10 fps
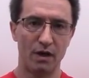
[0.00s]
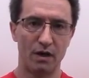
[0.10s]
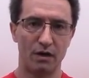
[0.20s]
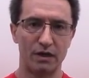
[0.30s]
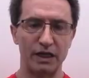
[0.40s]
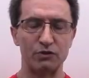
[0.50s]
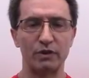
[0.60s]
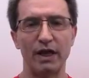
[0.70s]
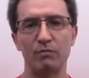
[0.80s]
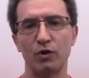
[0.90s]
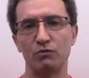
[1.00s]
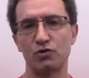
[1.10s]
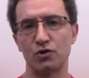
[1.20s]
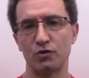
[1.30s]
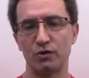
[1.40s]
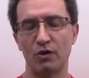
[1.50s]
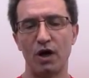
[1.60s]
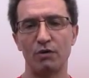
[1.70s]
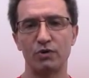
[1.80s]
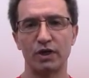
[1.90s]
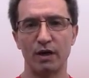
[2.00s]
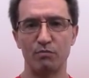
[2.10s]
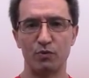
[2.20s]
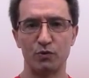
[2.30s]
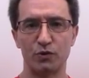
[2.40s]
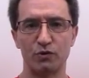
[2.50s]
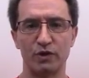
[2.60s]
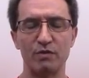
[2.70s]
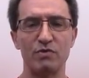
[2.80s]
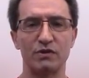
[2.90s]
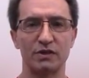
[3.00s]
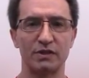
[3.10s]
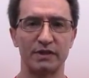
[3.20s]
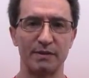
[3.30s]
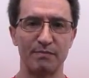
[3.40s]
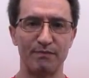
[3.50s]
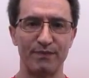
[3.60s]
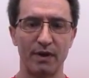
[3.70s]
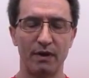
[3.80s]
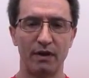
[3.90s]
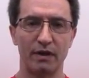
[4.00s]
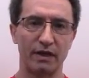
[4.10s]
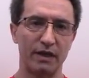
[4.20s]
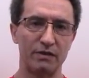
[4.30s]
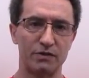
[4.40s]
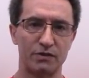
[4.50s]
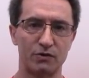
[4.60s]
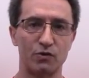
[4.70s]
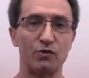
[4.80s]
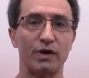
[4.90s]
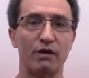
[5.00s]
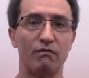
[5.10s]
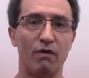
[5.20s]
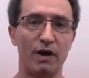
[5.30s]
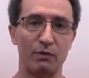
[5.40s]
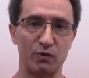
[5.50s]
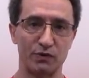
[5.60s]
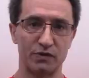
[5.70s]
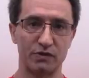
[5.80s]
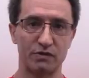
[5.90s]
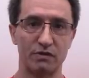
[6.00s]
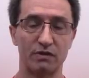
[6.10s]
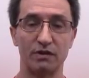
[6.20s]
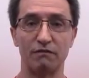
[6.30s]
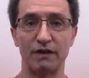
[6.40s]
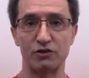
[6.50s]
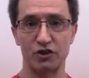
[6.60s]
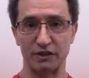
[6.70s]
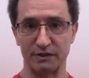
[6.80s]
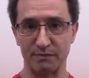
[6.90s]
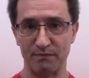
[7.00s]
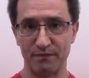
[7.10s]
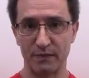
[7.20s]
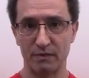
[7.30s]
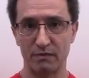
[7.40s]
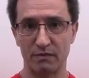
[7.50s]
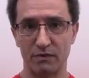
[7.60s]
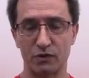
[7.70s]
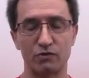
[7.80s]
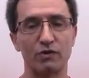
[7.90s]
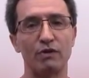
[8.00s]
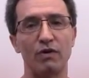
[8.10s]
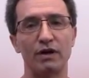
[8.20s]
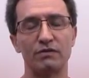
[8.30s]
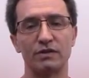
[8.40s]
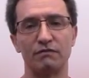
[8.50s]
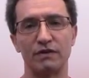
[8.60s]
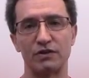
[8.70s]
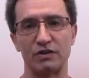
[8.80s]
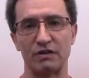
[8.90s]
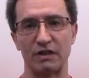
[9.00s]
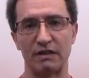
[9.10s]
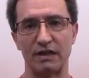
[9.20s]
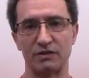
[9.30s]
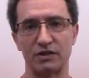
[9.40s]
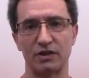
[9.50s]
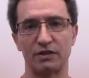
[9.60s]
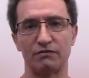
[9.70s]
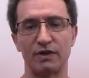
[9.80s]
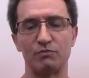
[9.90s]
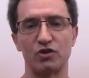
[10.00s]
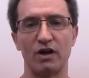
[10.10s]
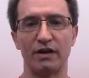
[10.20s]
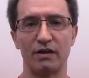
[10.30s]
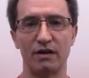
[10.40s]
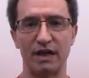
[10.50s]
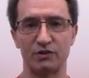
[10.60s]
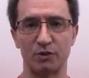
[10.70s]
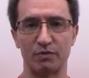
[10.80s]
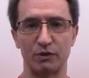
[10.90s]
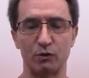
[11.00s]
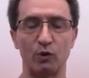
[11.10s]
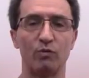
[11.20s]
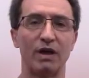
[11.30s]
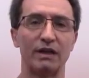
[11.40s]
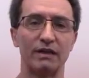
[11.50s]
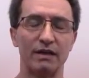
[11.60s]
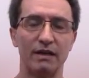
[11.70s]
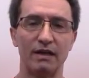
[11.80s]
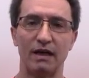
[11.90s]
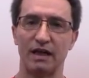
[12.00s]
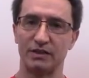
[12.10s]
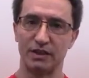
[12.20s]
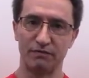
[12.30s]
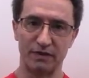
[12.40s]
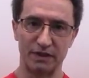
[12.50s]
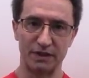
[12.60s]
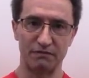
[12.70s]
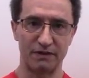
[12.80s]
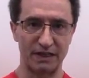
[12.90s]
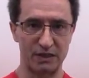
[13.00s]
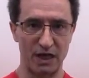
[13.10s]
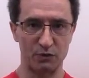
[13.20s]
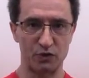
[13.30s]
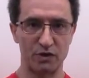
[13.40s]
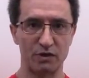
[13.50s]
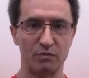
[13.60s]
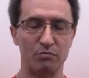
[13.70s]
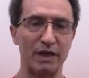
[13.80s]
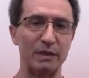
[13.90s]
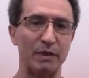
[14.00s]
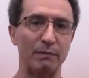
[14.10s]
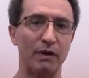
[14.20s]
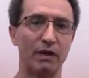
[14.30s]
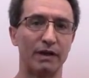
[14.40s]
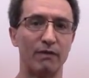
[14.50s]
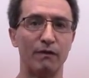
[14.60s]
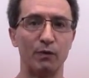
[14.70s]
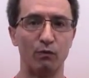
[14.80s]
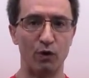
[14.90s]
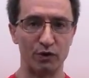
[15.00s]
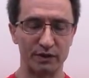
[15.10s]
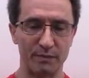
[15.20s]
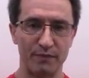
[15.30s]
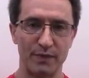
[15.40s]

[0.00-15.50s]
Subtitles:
Okay, today I'm going to show you how you can boost your immune system against coronavirus infection. This coronavirus infection that has started from China, has spread globally, has definitely freaked out many people around the world.